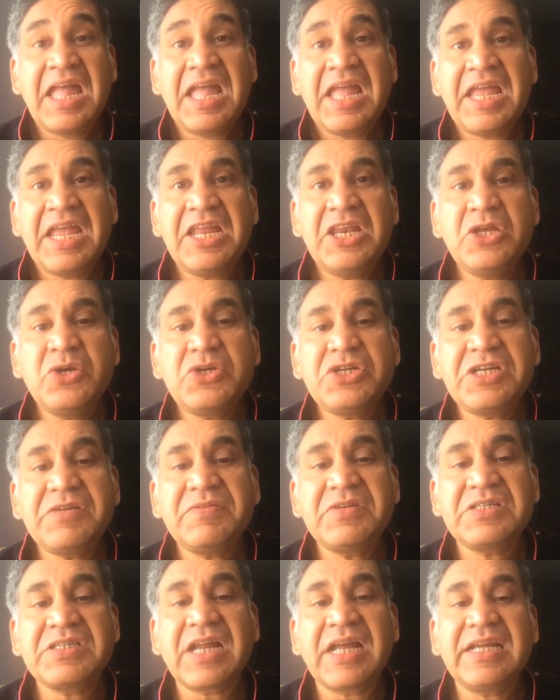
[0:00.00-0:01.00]
He knew she
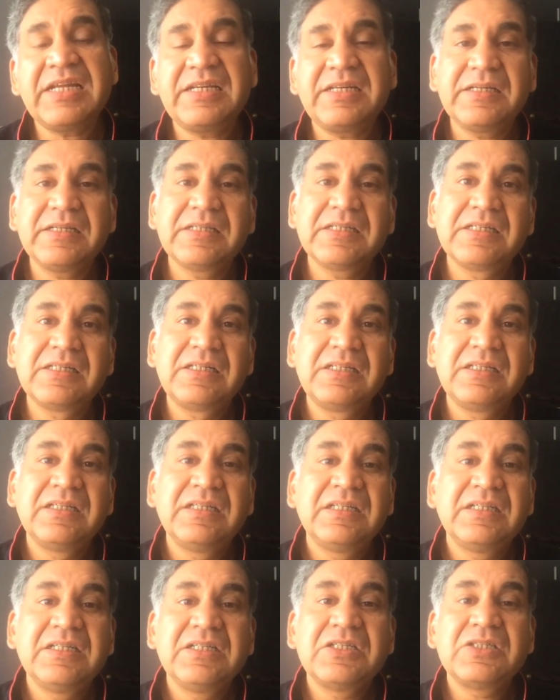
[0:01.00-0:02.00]
was right,
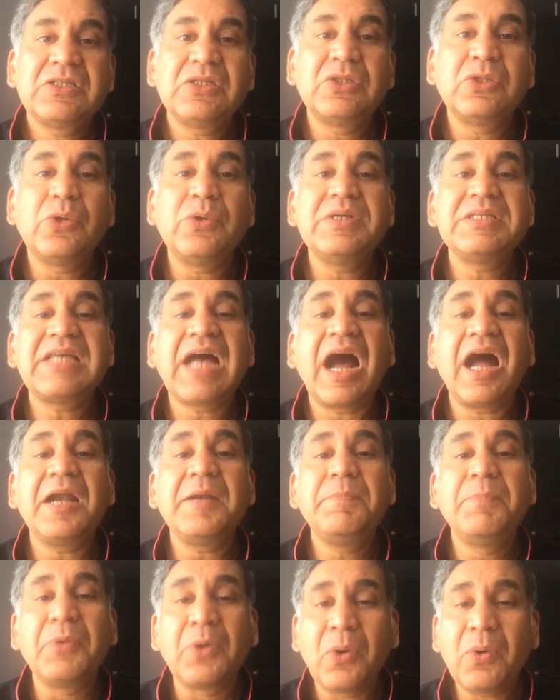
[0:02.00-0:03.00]
so though his
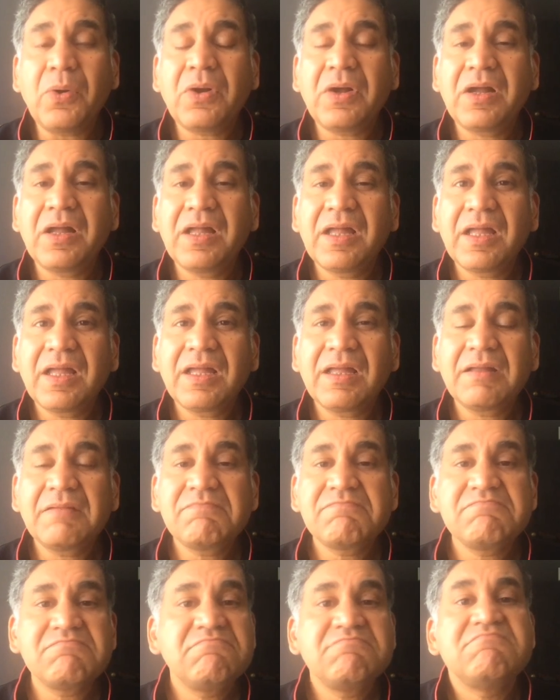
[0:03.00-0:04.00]
heart broke,
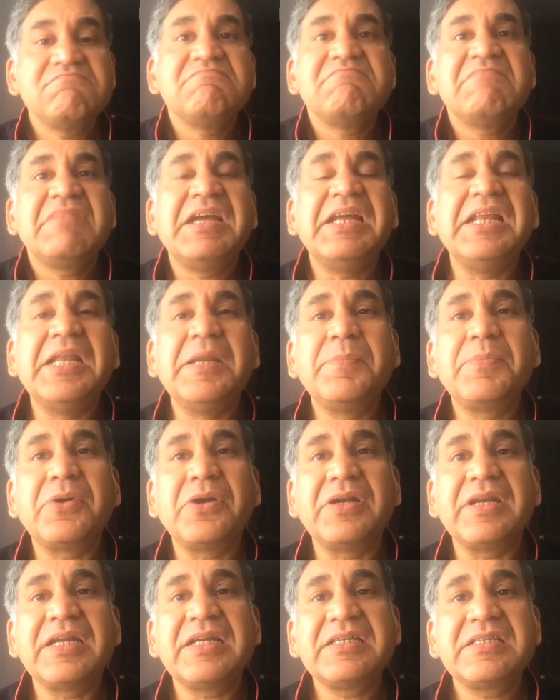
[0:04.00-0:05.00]
he didn't
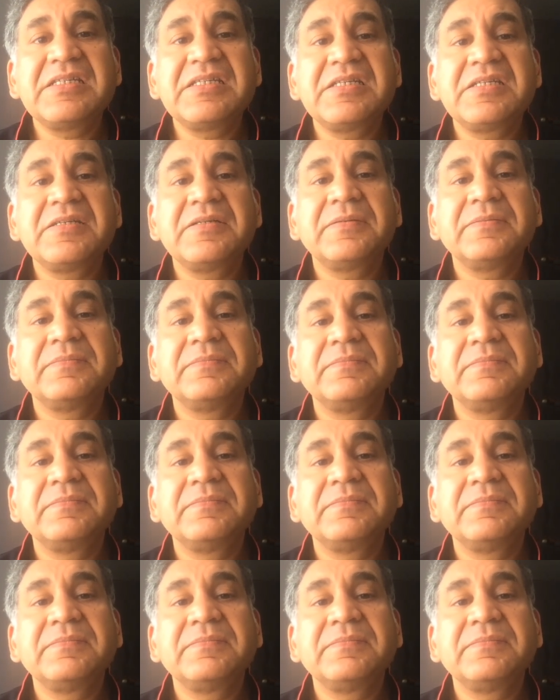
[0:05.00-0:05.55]
protest.